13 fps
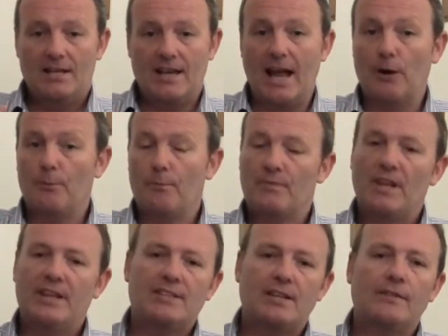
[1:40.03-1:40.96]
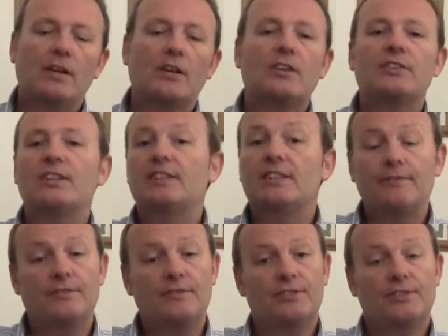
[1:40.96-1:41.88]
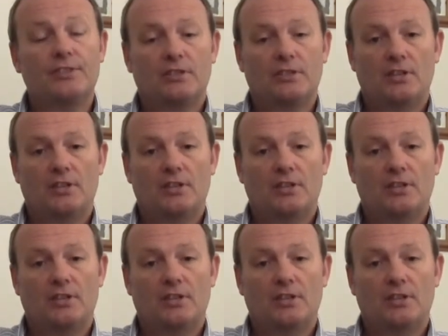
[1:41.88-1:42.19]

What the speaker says: Now let's have a look at the different